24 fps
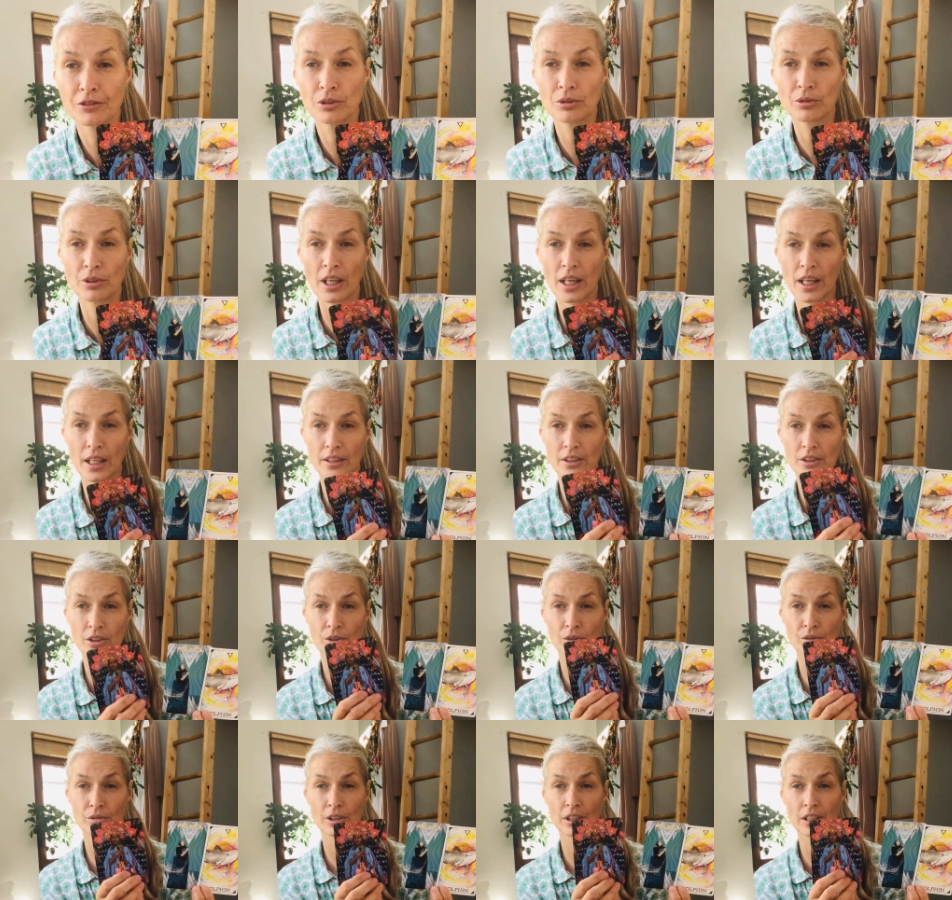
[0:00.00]
You
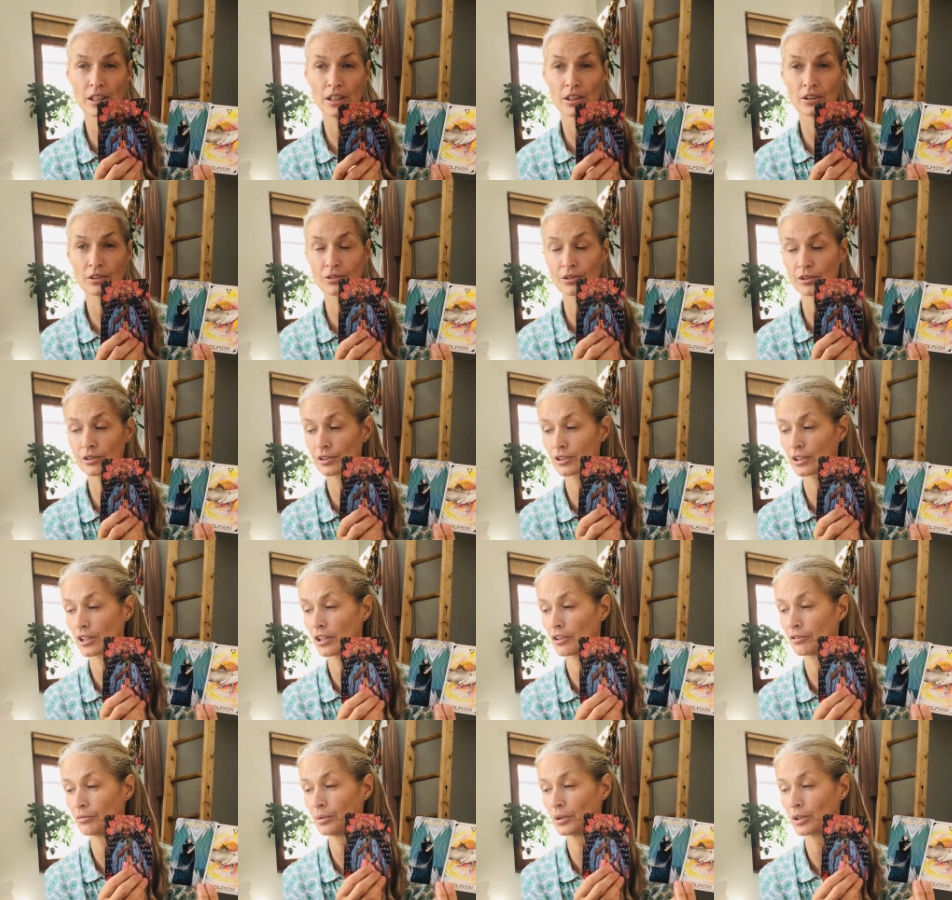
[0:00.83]
got to heal
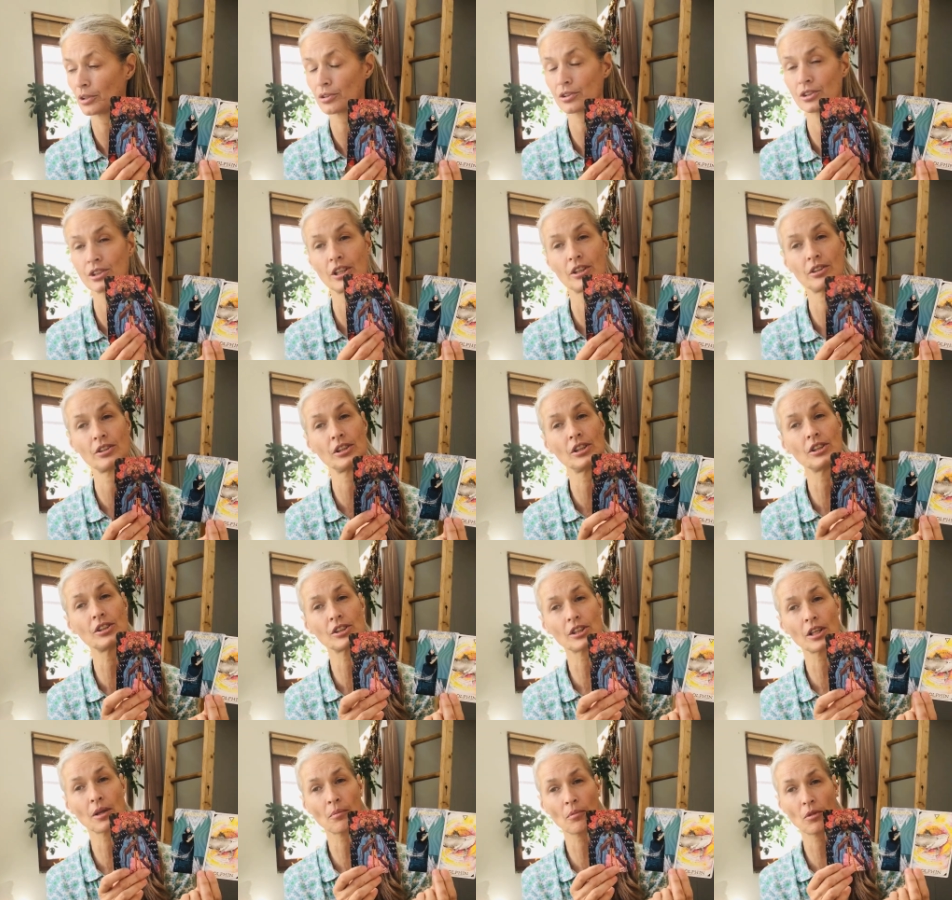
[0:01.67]
yourself because there
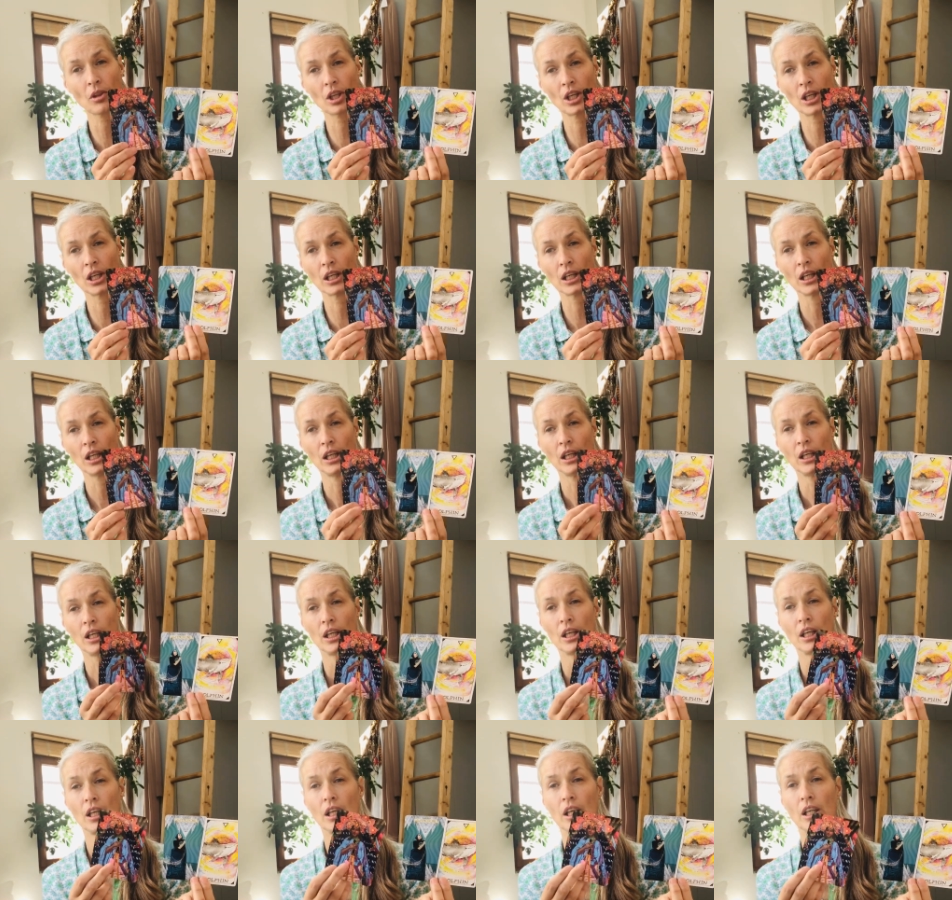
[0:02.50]
is something
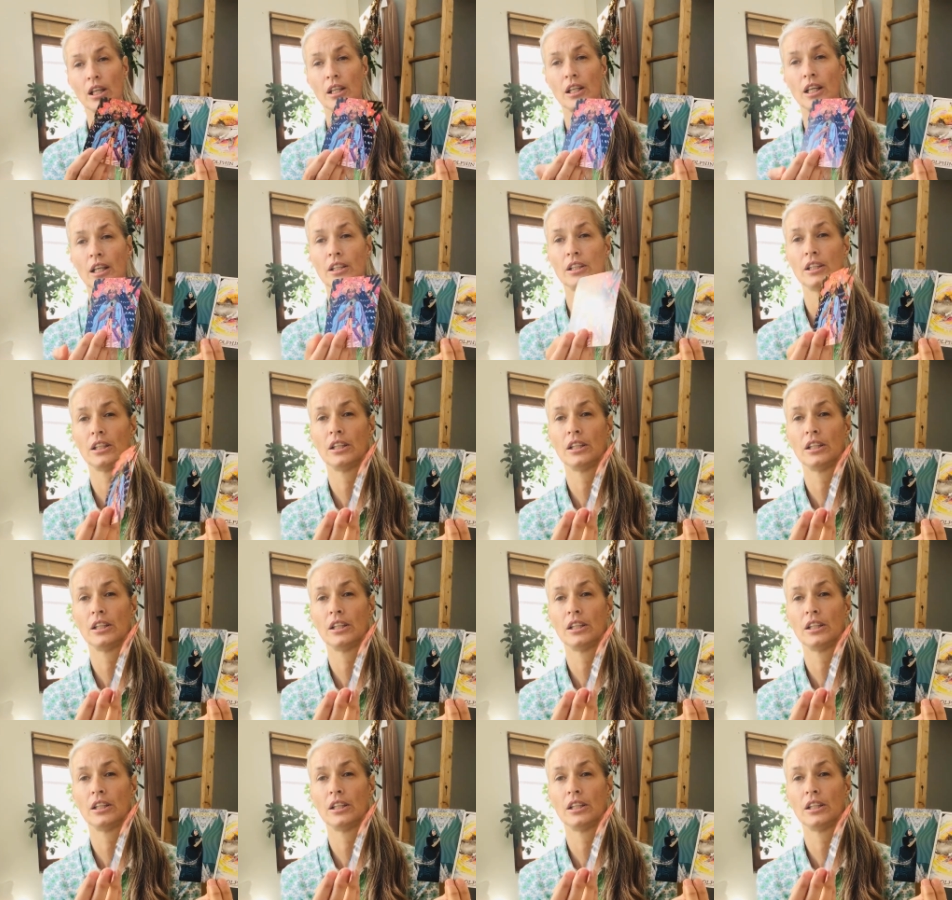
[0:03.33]
that